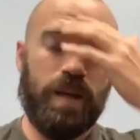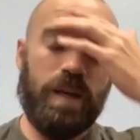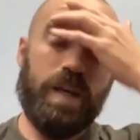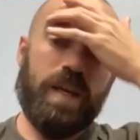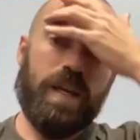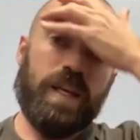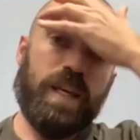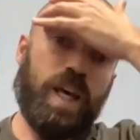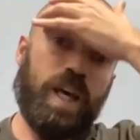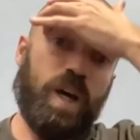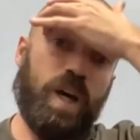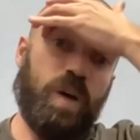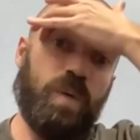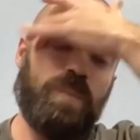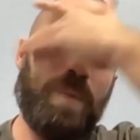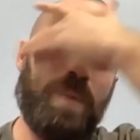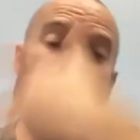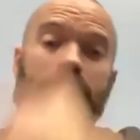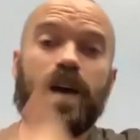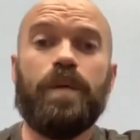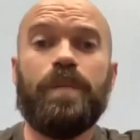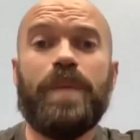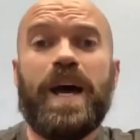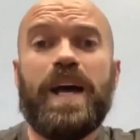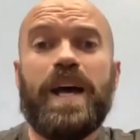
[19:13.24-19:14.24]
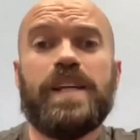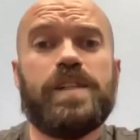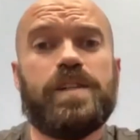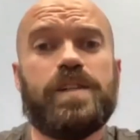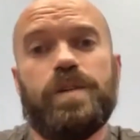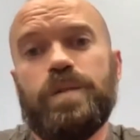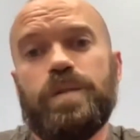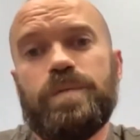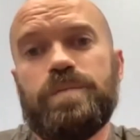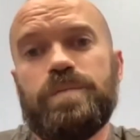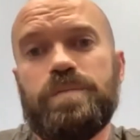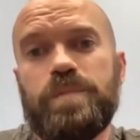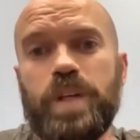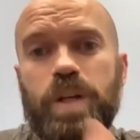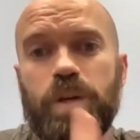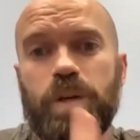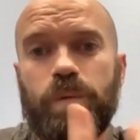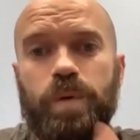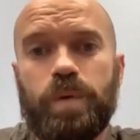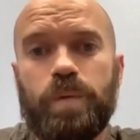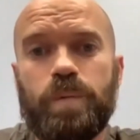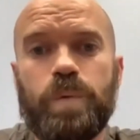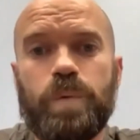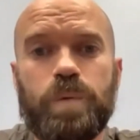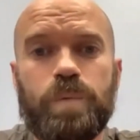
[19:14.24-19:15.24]
biomass, or
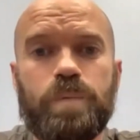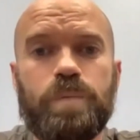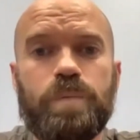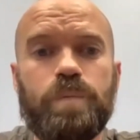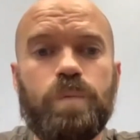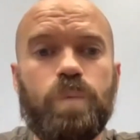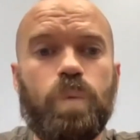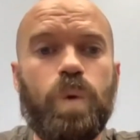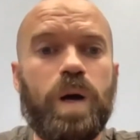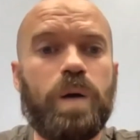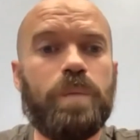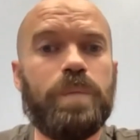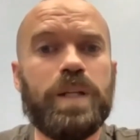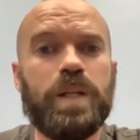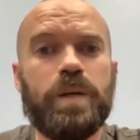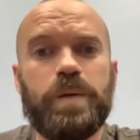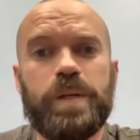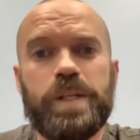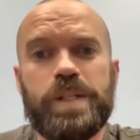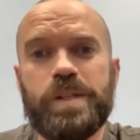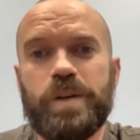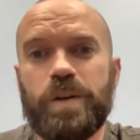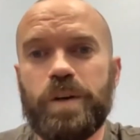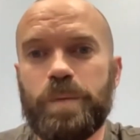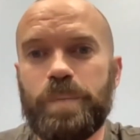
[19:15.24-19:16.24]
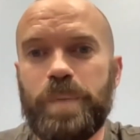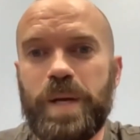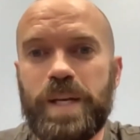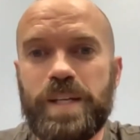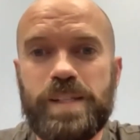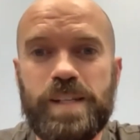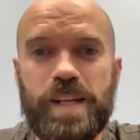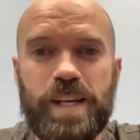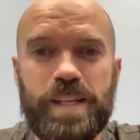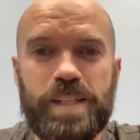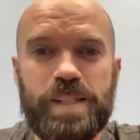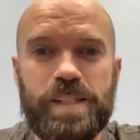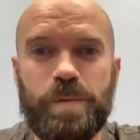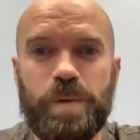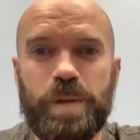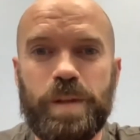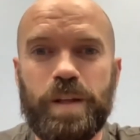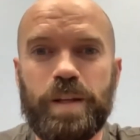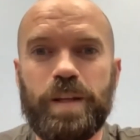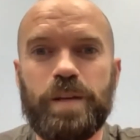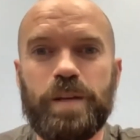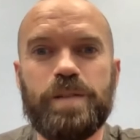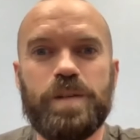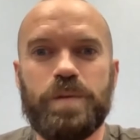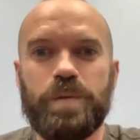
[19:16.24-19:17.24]
we're well below historic baselines. So we
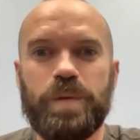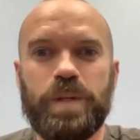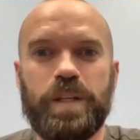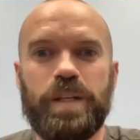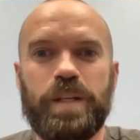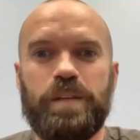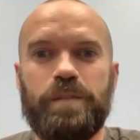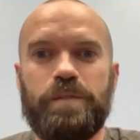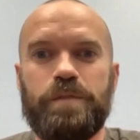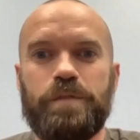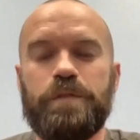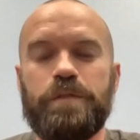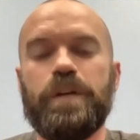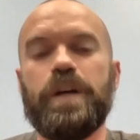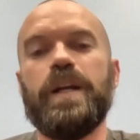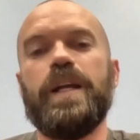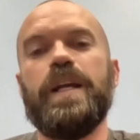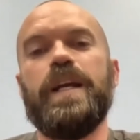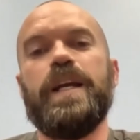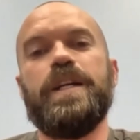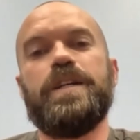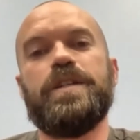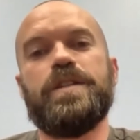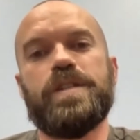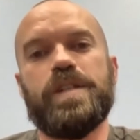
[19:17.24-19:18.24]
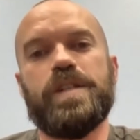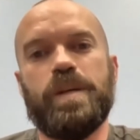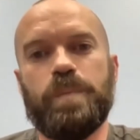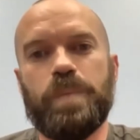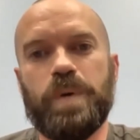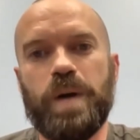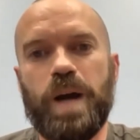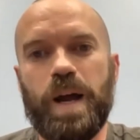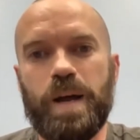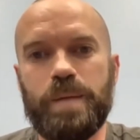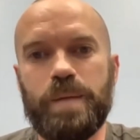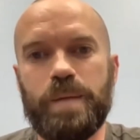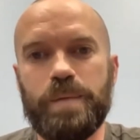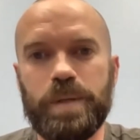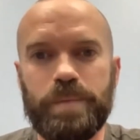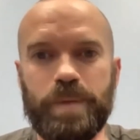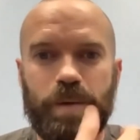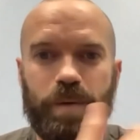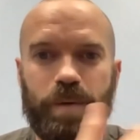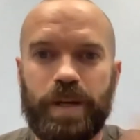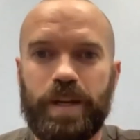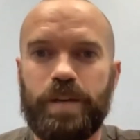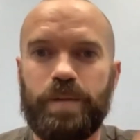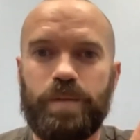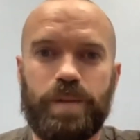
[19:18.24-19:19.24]
thought that was a really fun and interesting problem
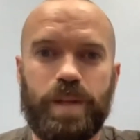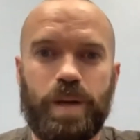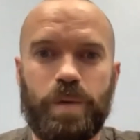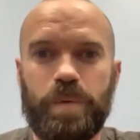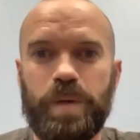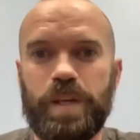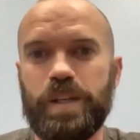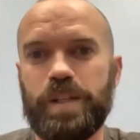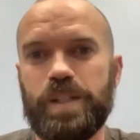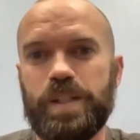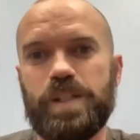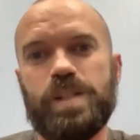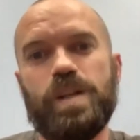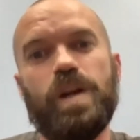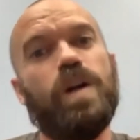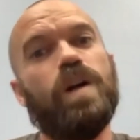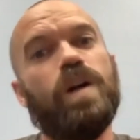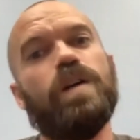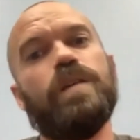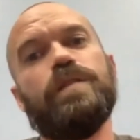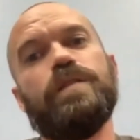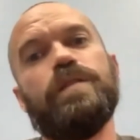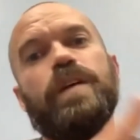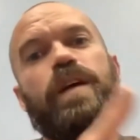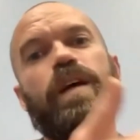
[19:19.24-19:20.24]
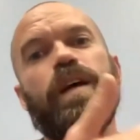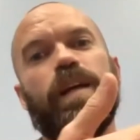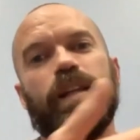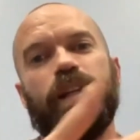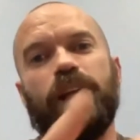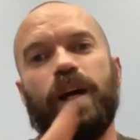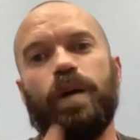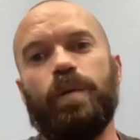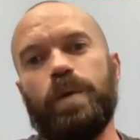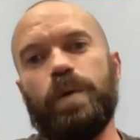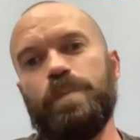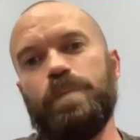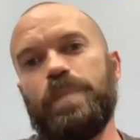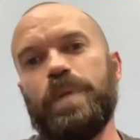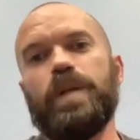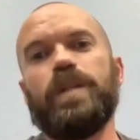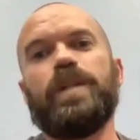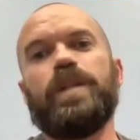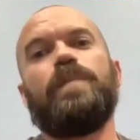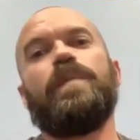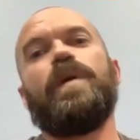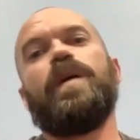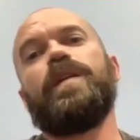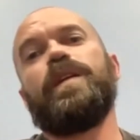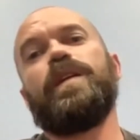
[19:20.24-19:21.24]
that we could solve, that would build
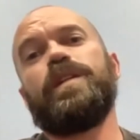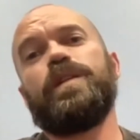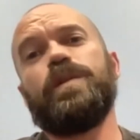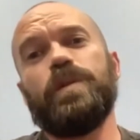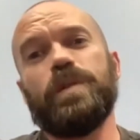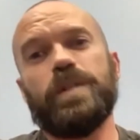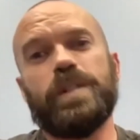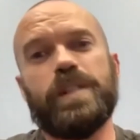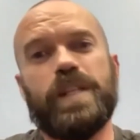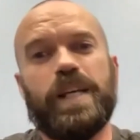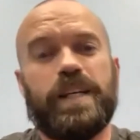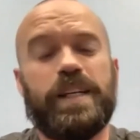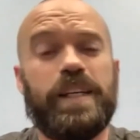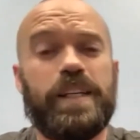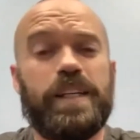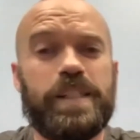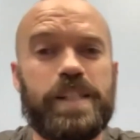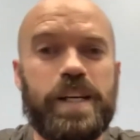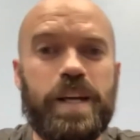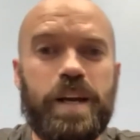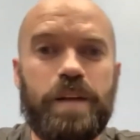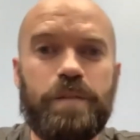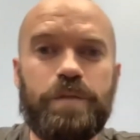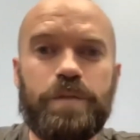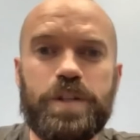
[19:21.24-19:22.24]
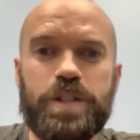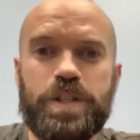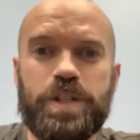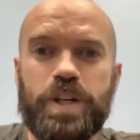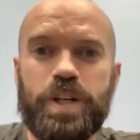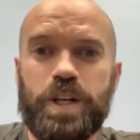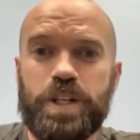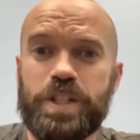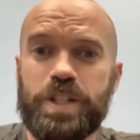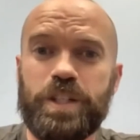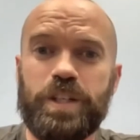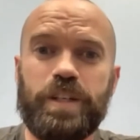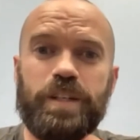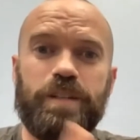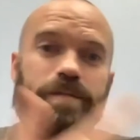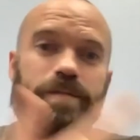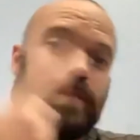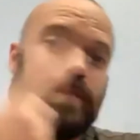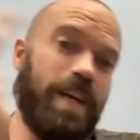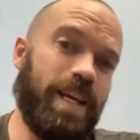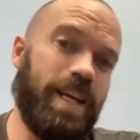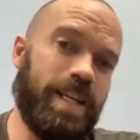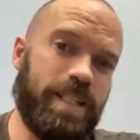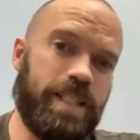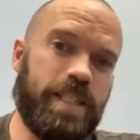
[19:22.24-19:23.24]
up all the tools, techniques, and infrastructure
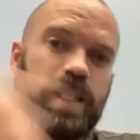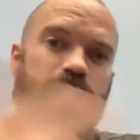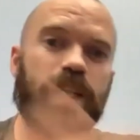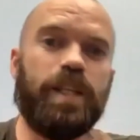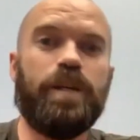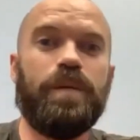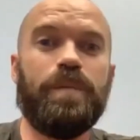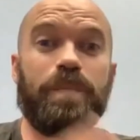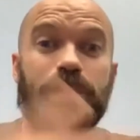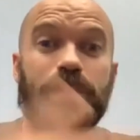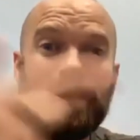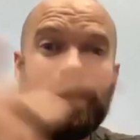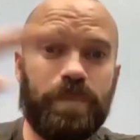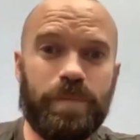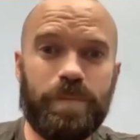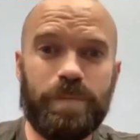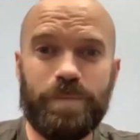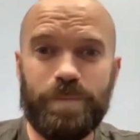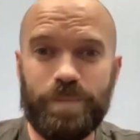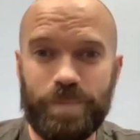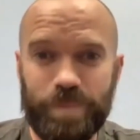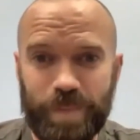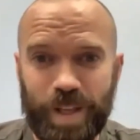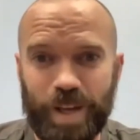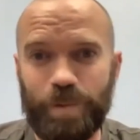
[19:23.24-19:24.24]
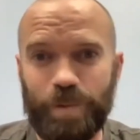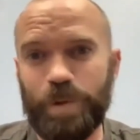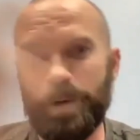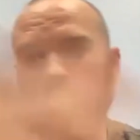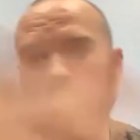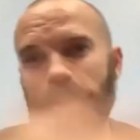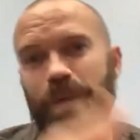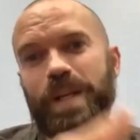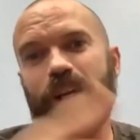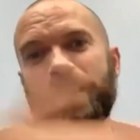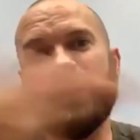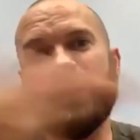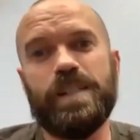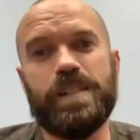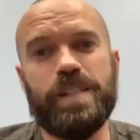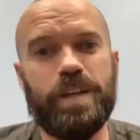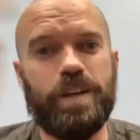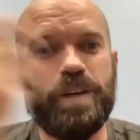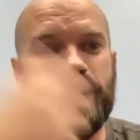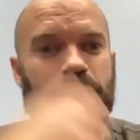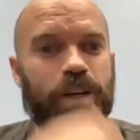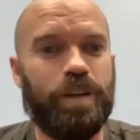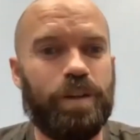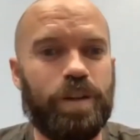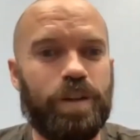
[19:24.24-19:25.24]
and team that would be
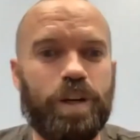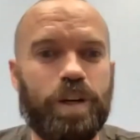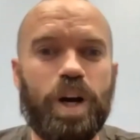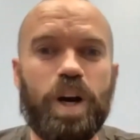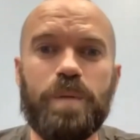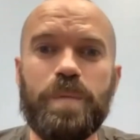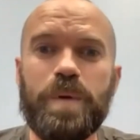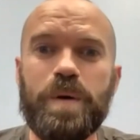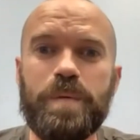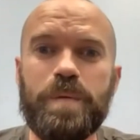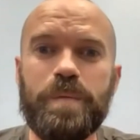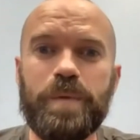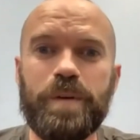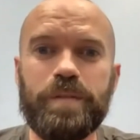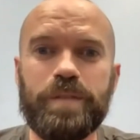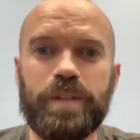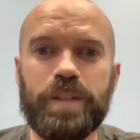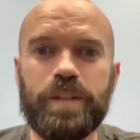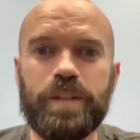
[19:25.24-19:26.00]
necessary to do the carbon removal.